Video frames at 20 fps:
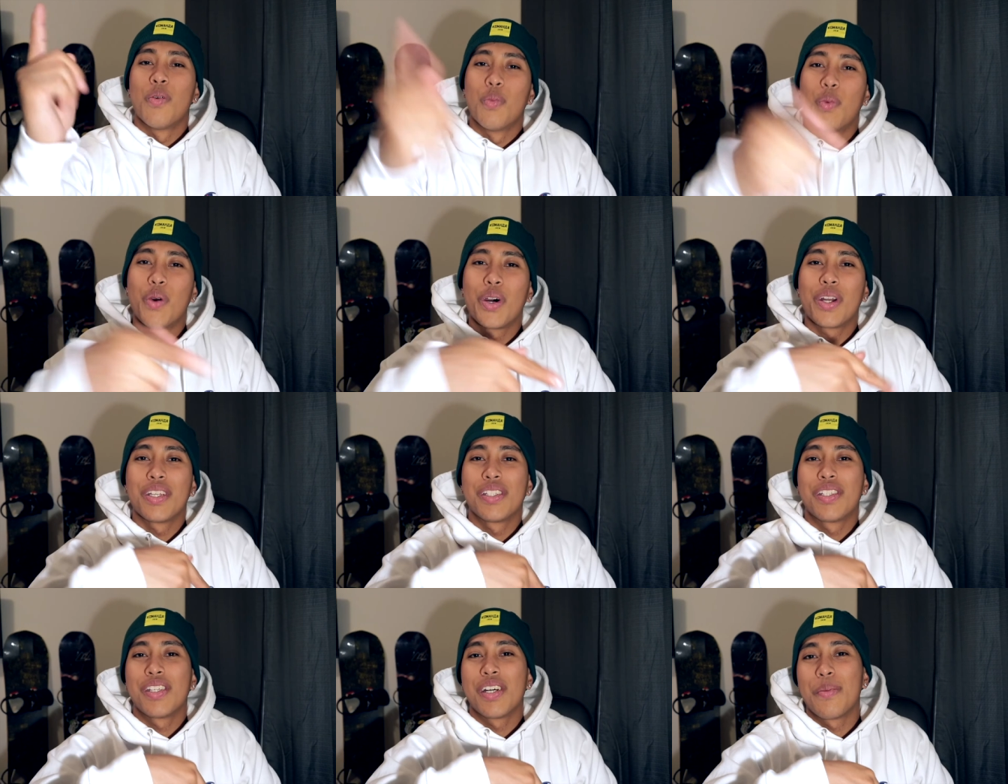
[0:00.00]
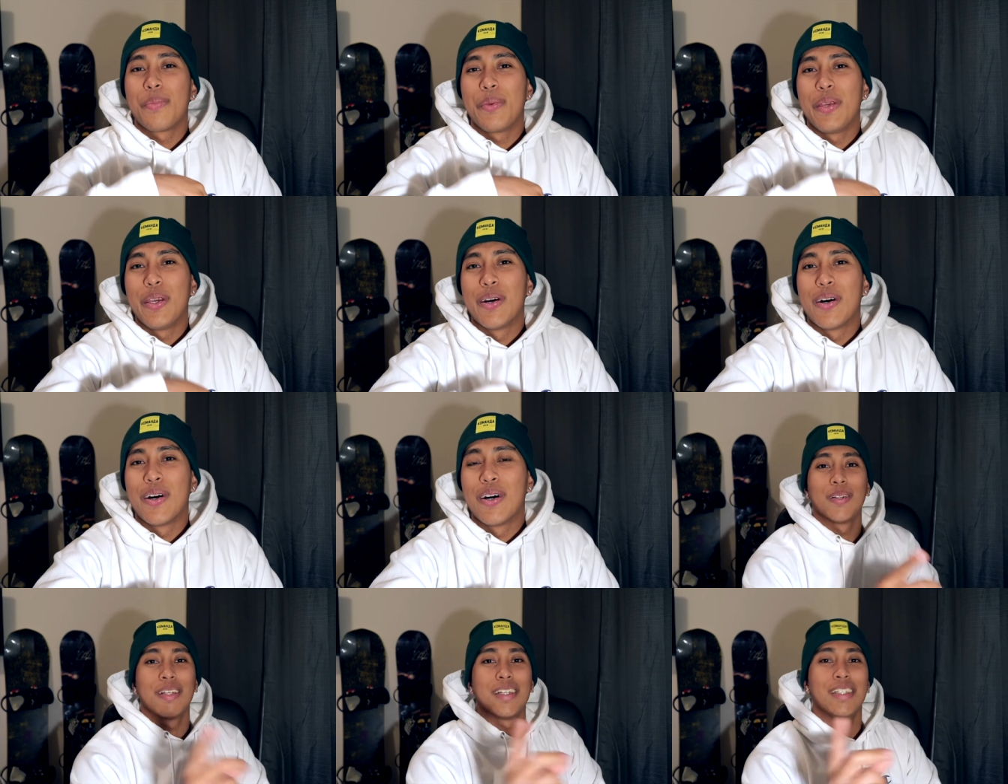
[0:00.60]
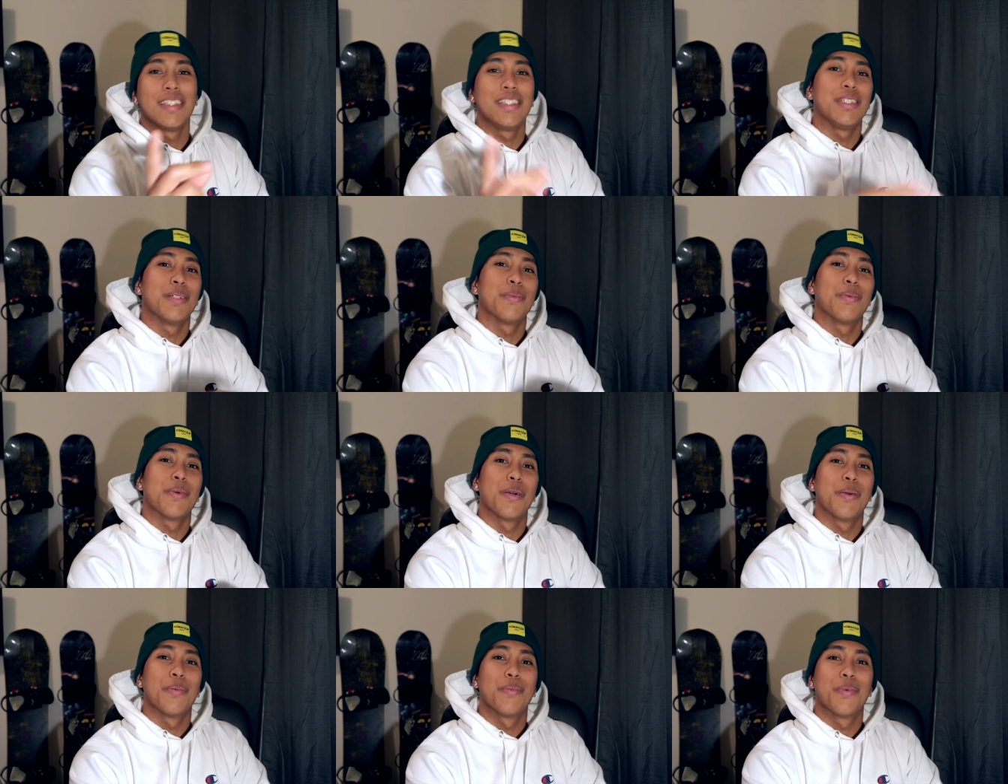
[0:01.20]
What is up, y'all? It's your
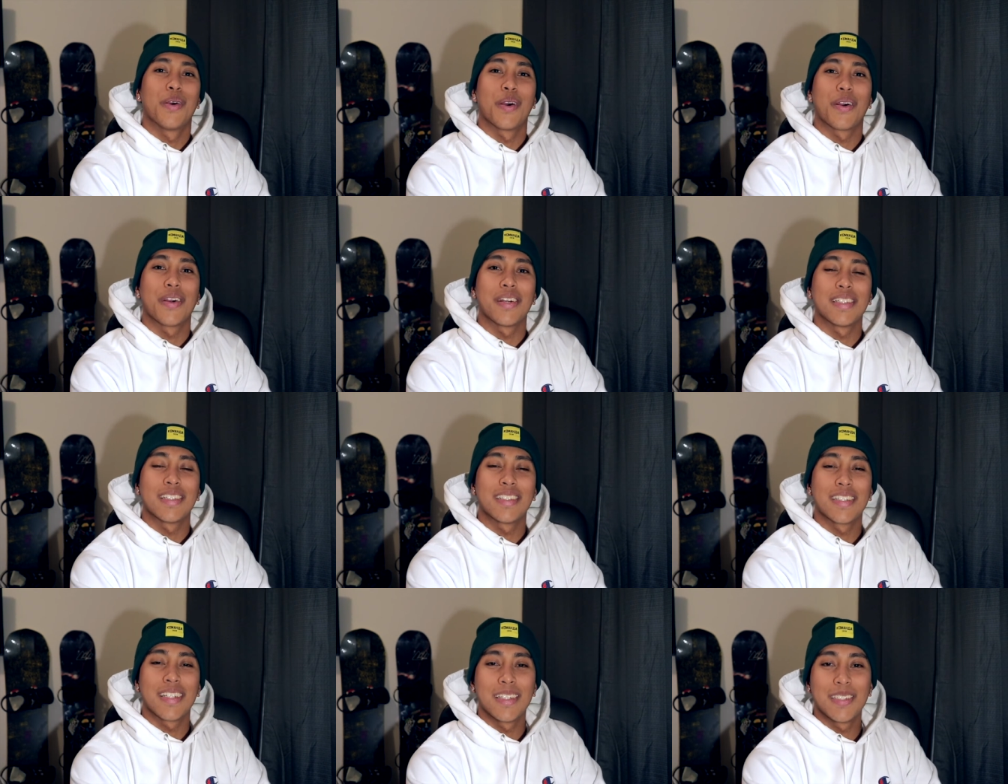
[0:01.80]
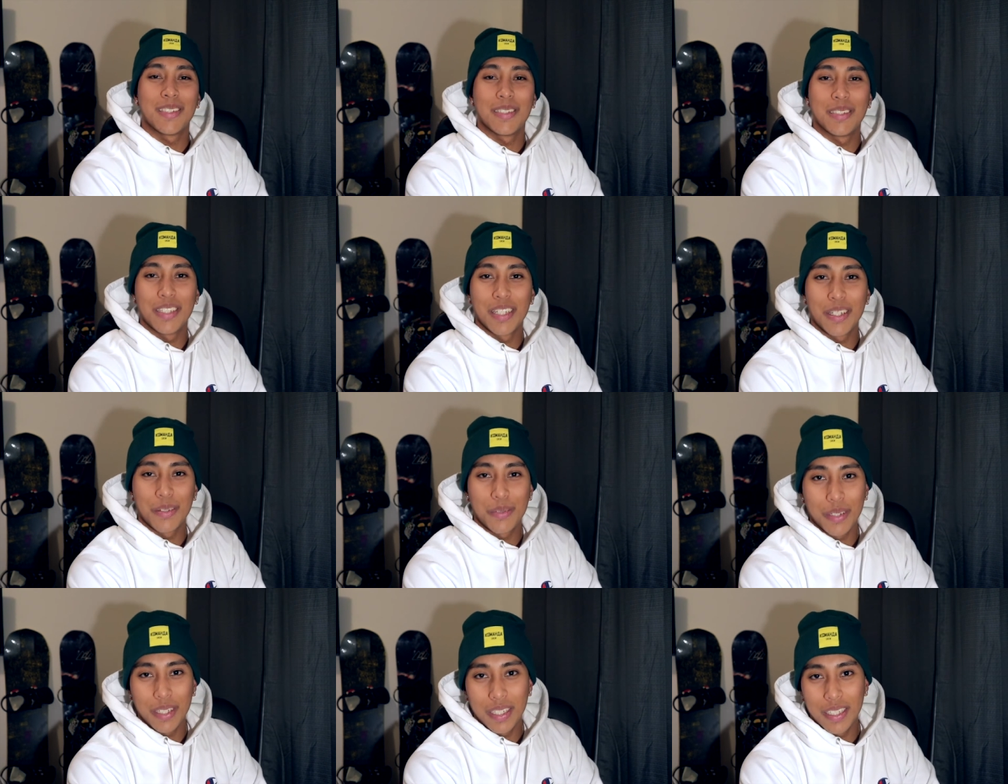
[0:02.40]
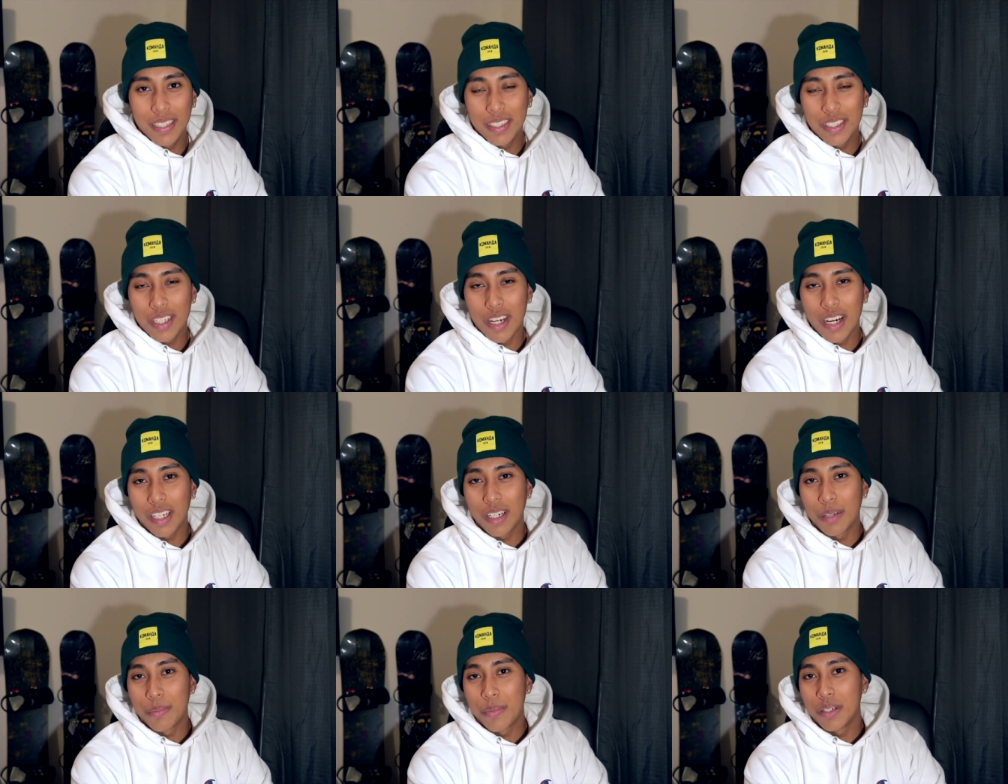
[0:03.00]
boy Boris, and today we're gonna
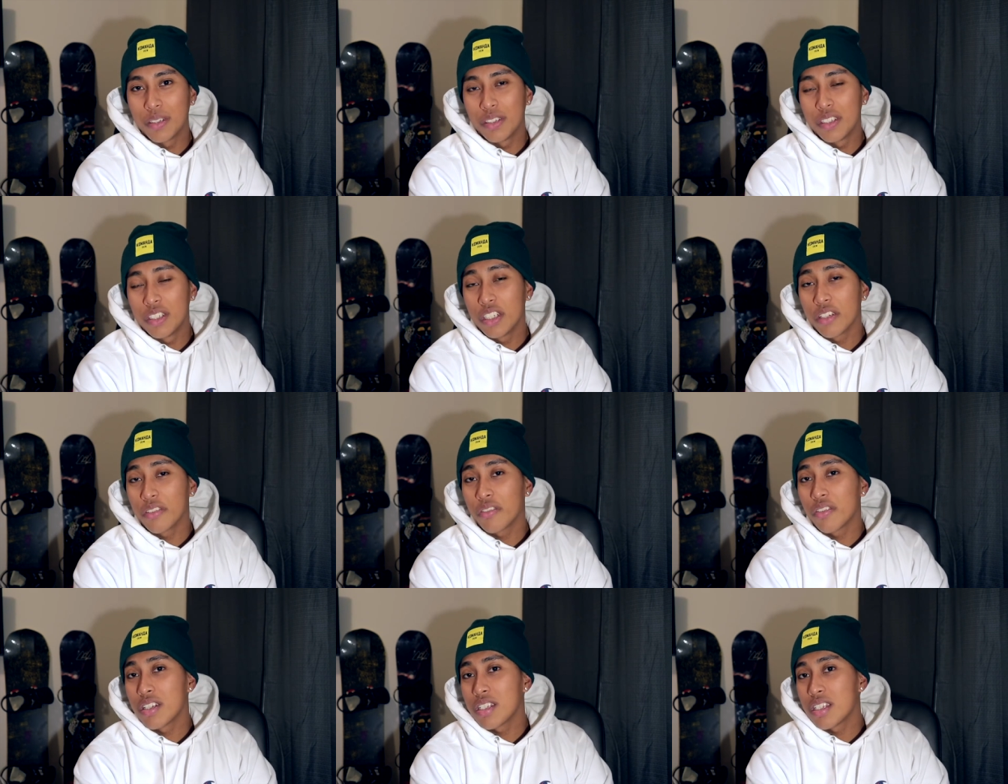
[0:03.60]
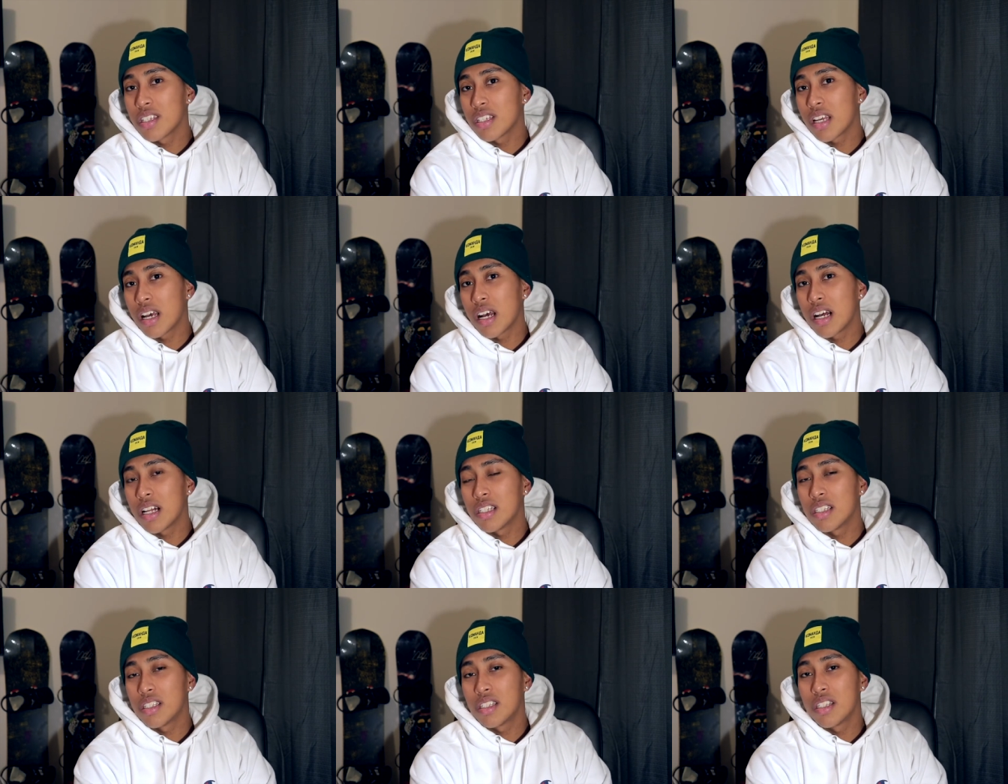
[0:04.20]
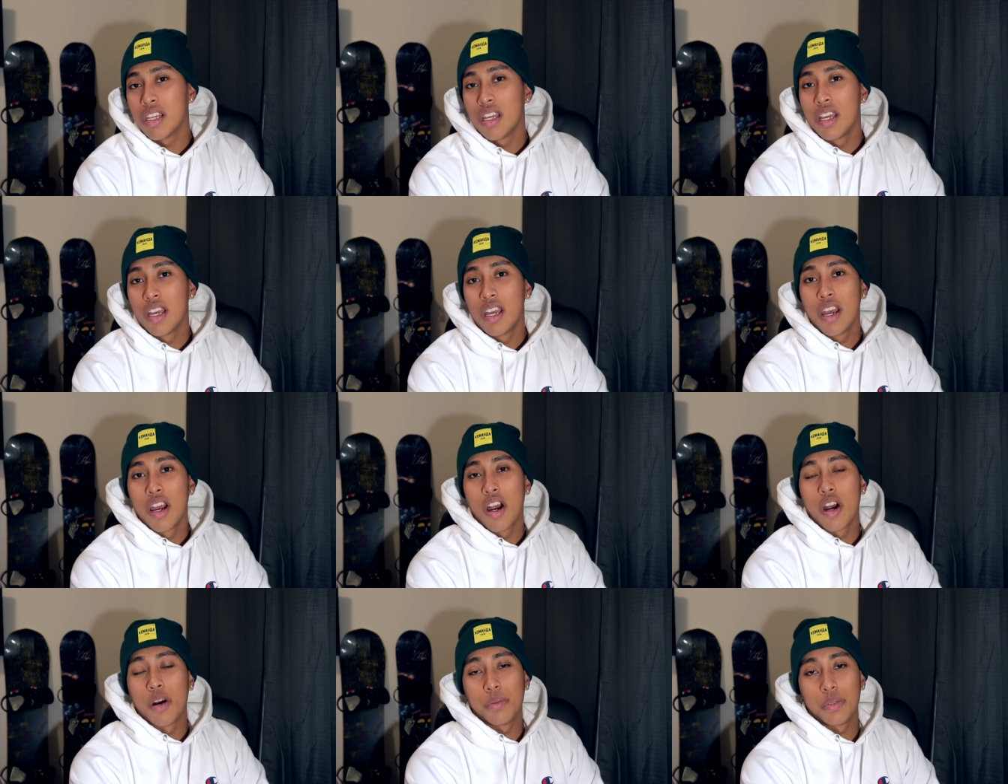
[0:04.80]
talk about the different styles
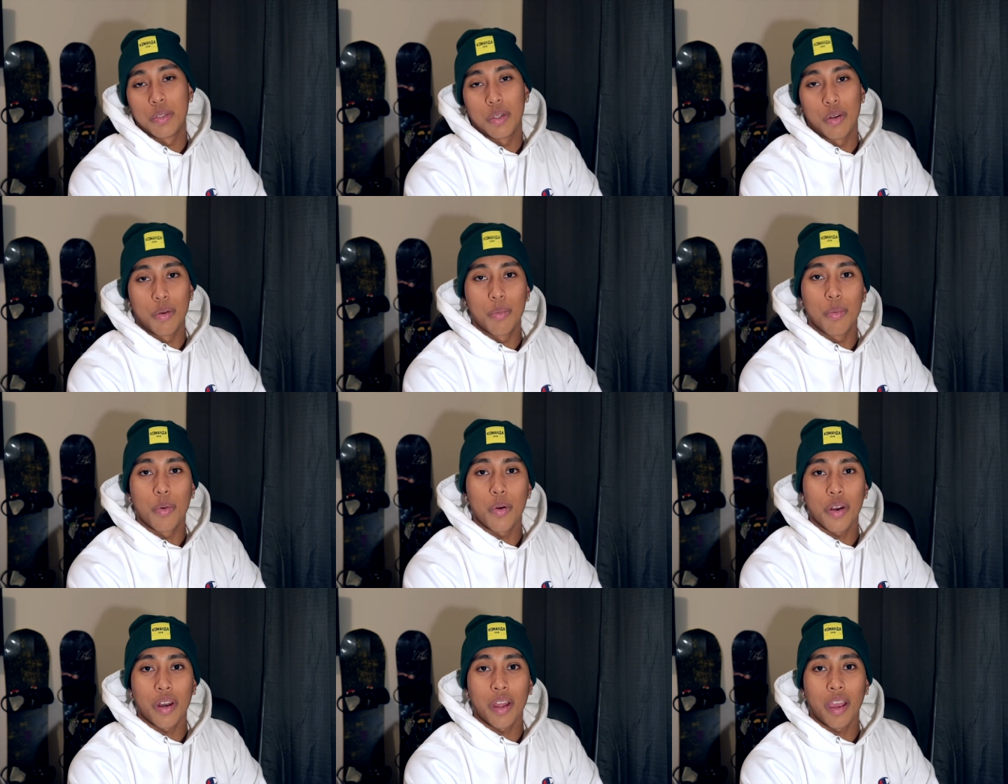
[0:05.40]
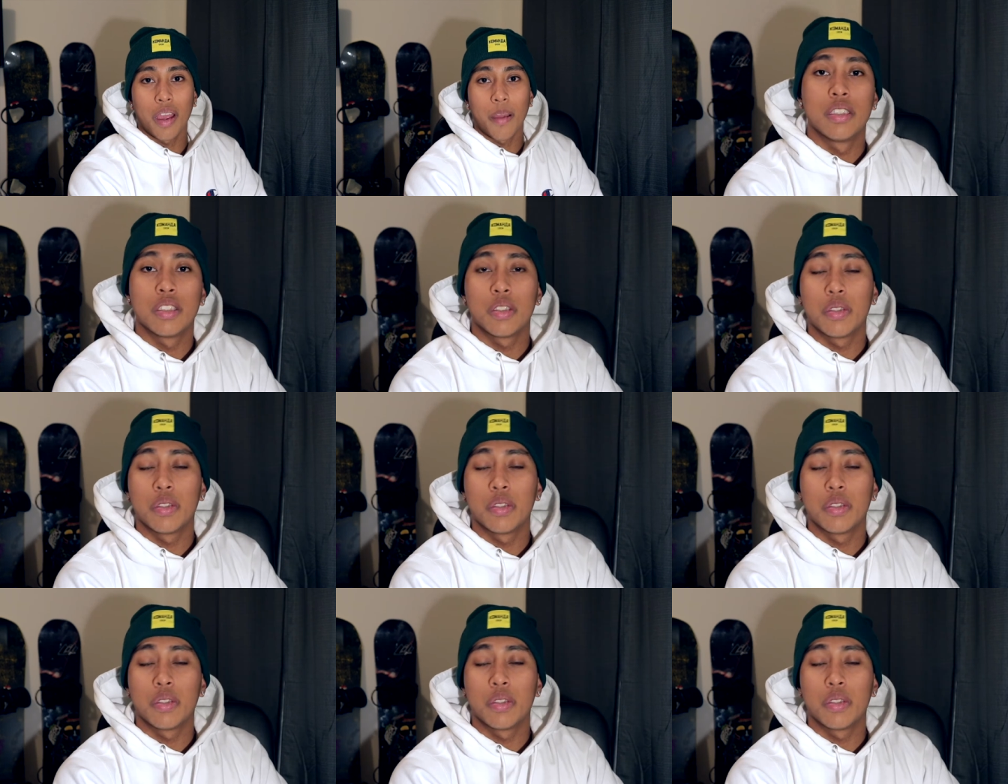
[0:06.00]
of snowboarding.